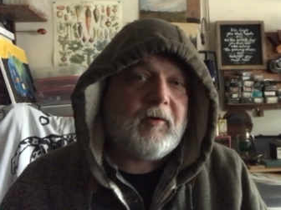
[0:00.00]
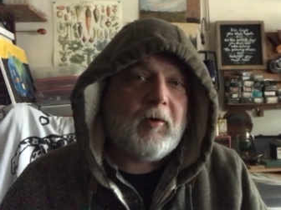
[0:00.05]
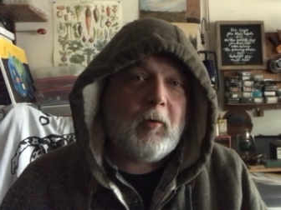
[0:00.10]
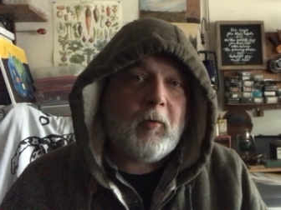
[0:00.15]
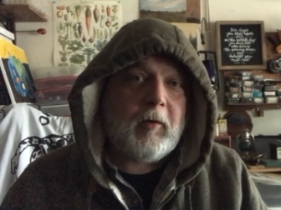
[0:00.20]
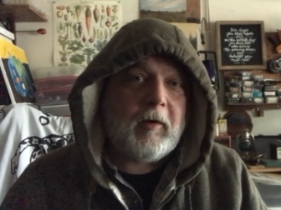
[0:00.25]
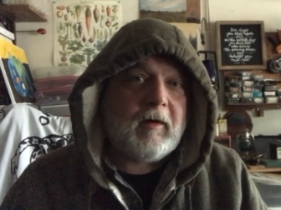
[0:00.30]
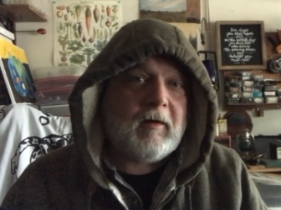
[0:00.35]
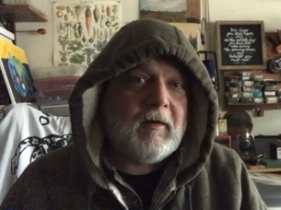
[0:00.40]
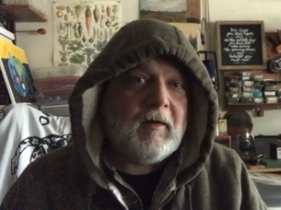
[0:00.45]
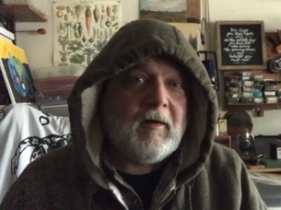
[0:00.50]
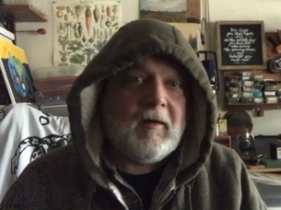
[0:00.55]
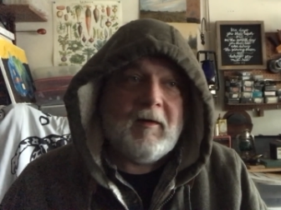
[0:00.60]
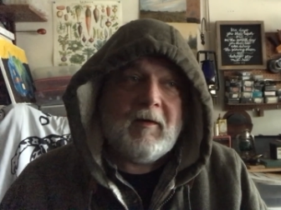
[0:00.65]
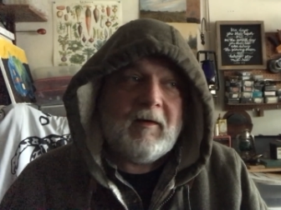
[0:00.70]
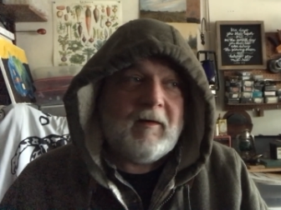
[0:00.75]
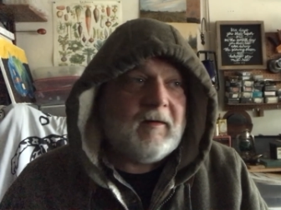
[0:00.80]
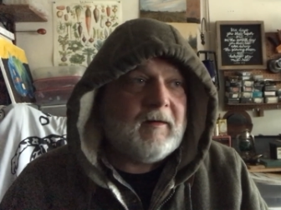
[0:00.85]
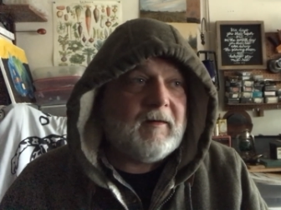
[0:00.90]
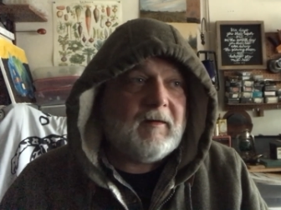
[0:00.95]
going,
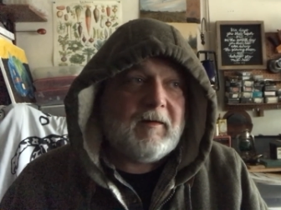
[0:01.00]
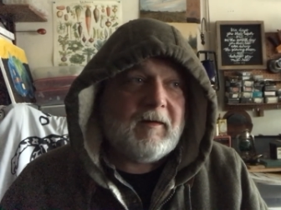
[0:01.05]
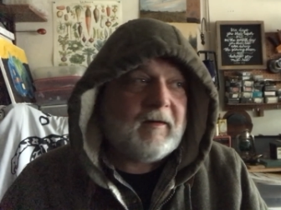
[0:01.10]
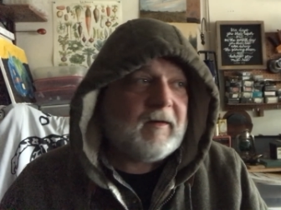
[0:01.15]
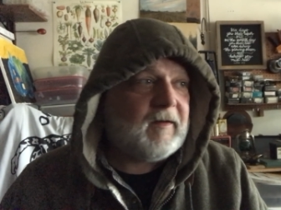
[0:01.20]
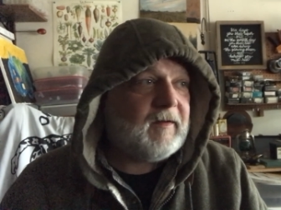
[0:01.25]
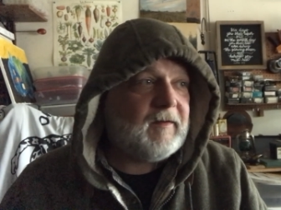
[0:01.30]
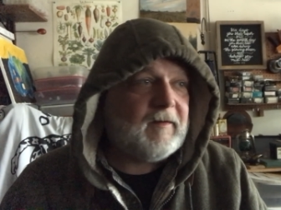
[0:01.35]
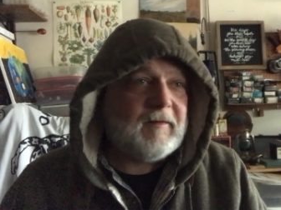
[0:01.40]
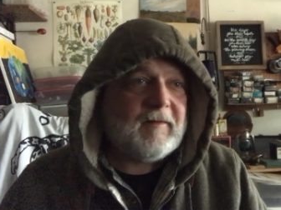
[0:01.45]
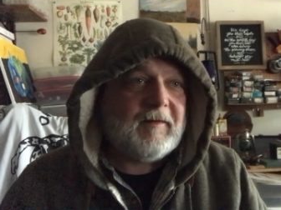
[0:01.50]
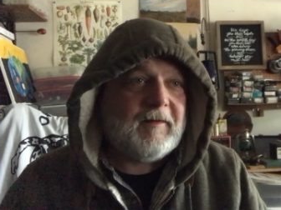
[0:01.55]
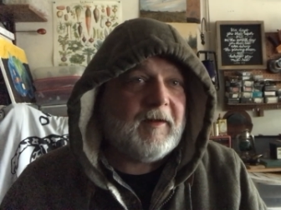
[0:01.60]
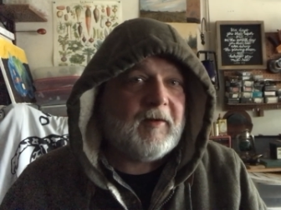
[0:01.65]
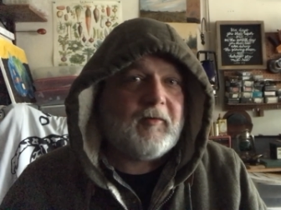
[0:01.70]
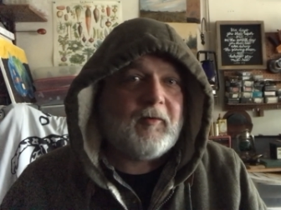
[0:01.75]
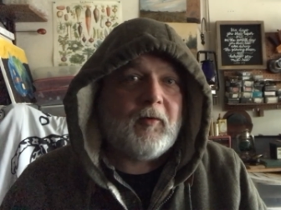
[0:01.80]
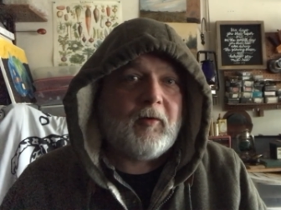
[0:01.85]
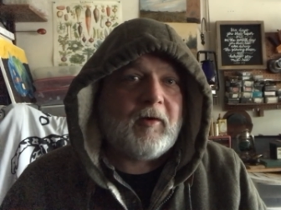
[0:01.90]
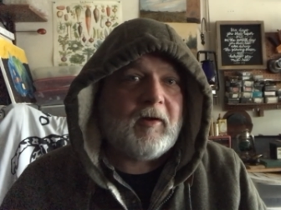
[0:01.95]

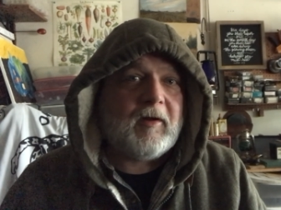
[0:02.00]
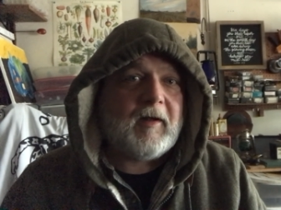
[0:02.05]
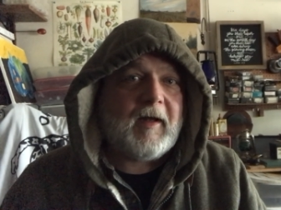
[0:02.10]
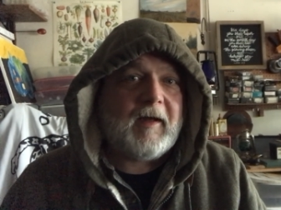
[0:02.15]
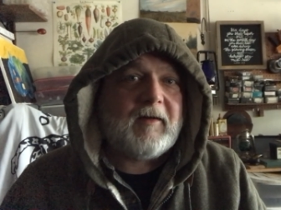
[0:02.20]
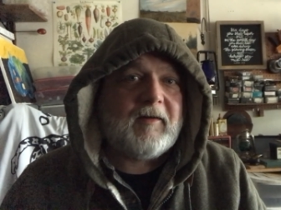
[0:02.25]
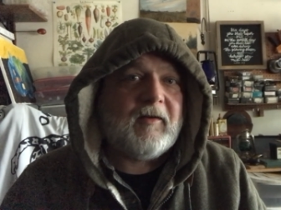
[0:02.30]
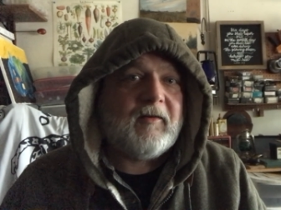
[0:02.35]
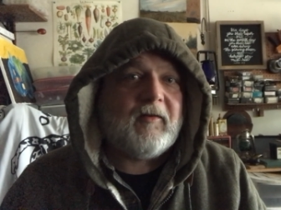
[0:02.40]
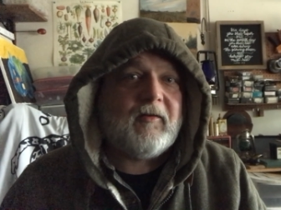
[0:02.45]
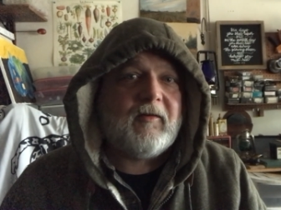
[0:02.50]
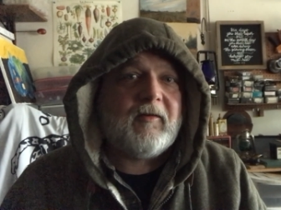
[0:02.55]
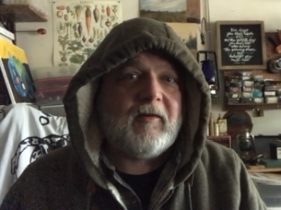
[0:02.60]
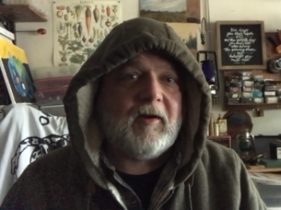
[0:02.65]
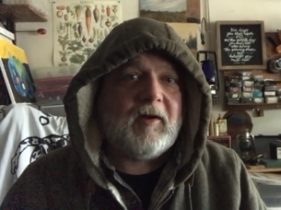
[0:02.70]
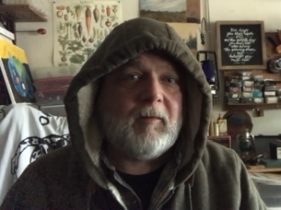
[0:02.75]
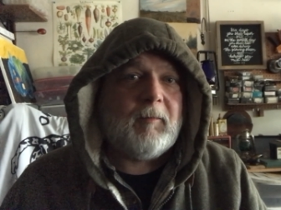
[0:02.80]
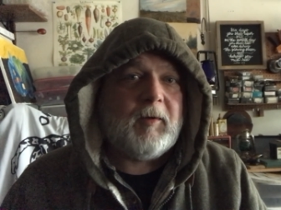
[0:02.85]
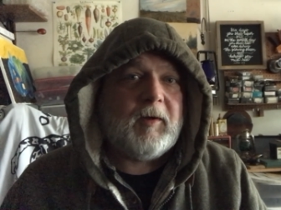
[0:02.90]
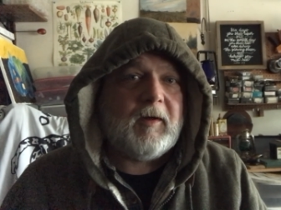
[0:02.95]
it's looking like this is
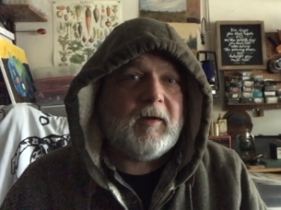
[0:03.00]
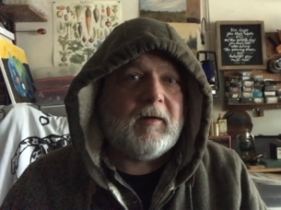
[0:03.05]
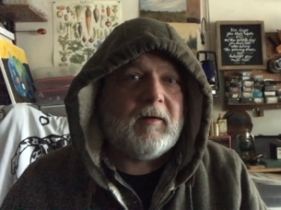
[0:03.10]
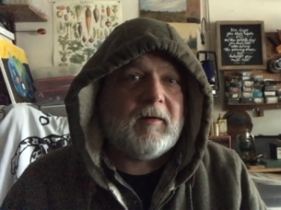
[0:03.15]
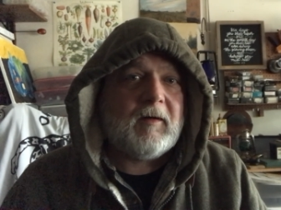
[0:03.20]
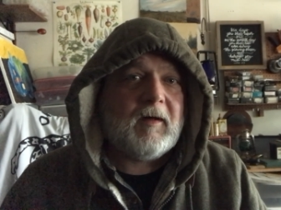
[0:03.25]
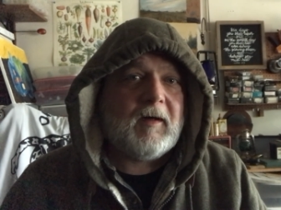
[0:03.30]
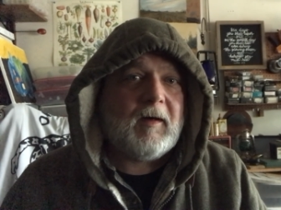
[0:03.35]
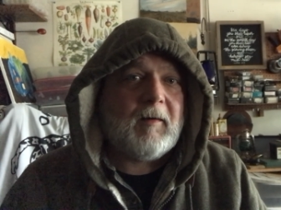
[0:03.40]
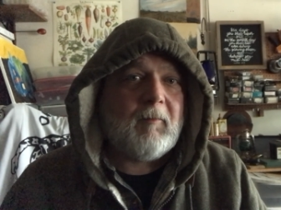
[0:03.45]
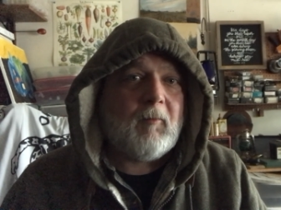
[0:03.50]
going to be uh,